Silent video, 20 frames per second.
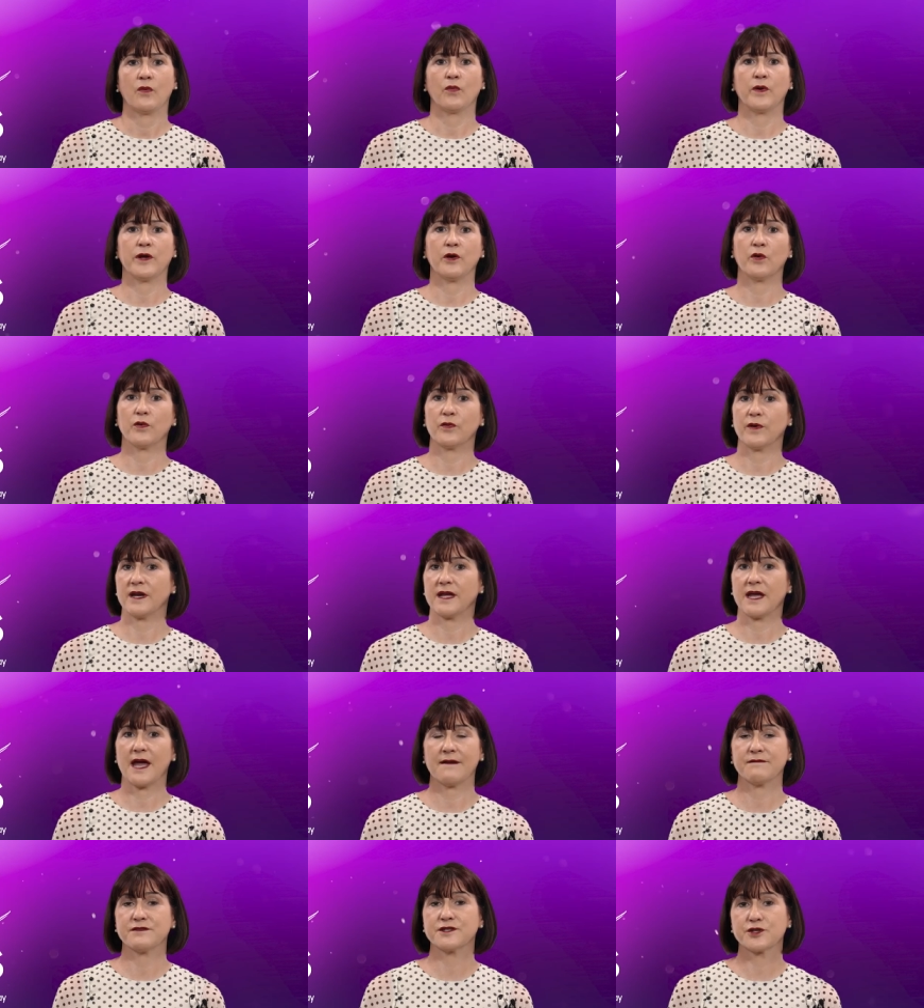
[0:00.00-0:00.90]
We already
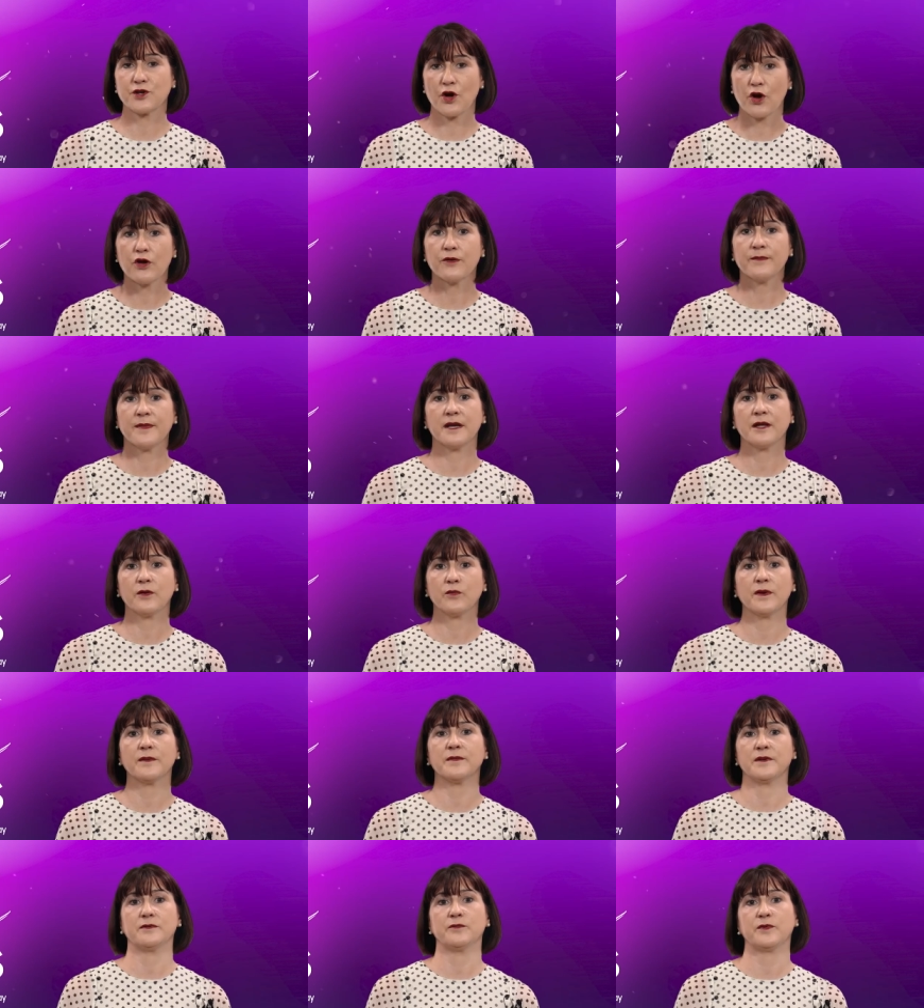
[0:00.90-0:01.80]
have so many
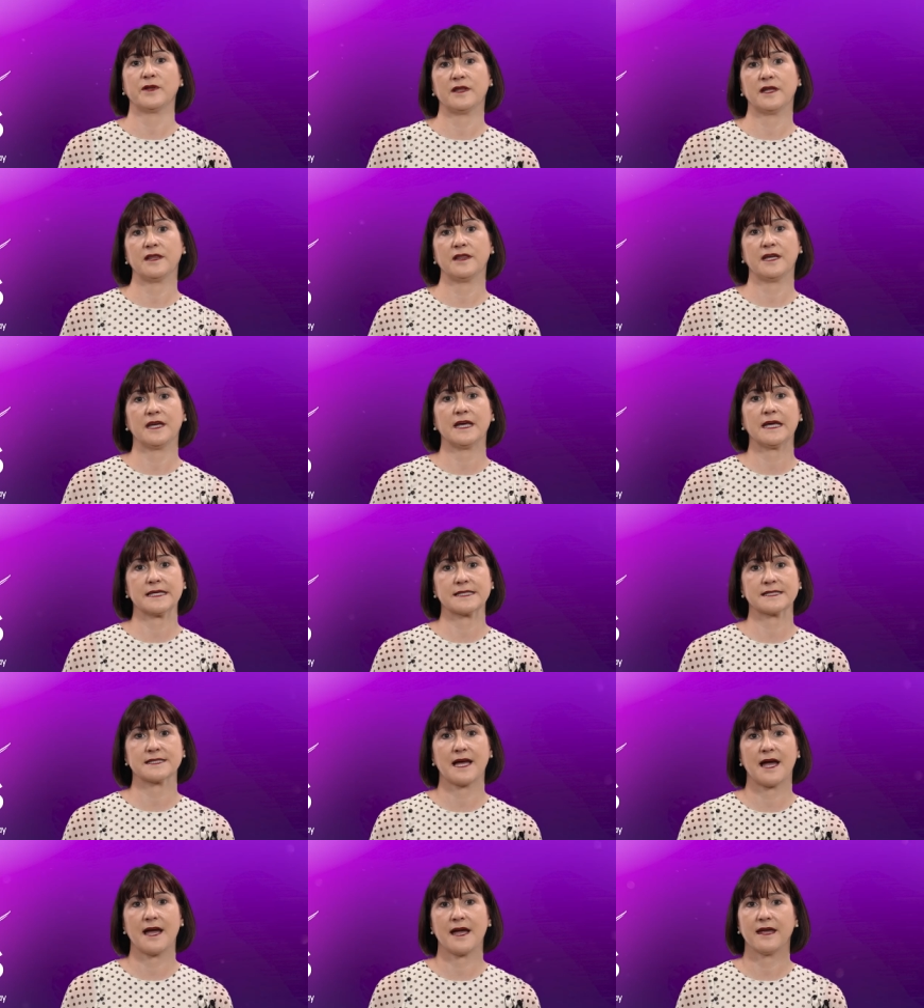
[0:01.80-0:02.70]
women within the
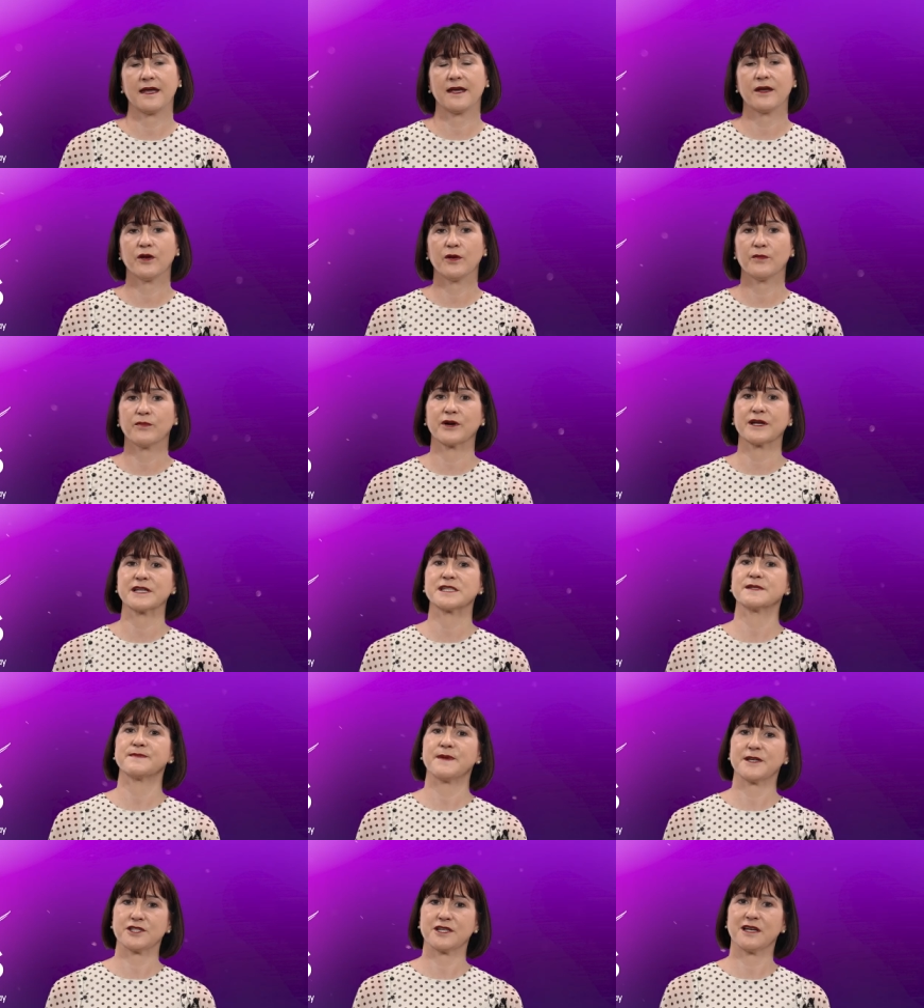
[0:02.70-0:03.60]
ESA who bring
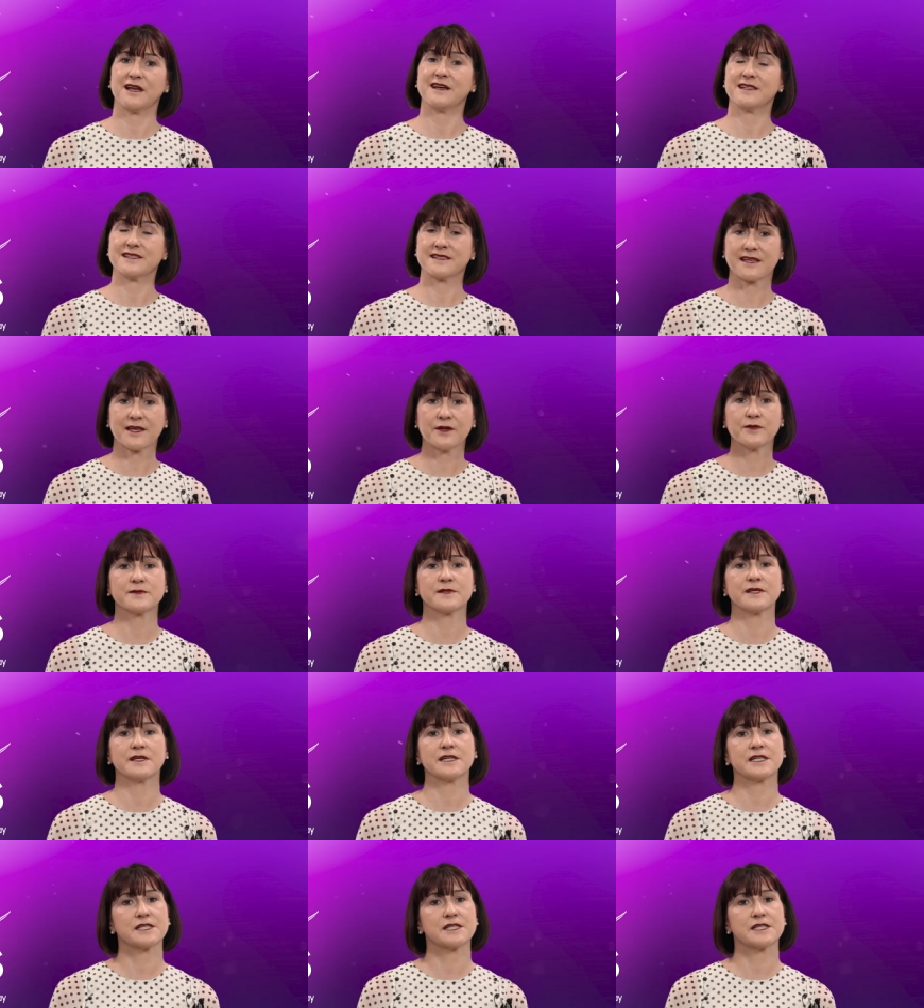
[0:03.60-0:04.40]
specialised skills and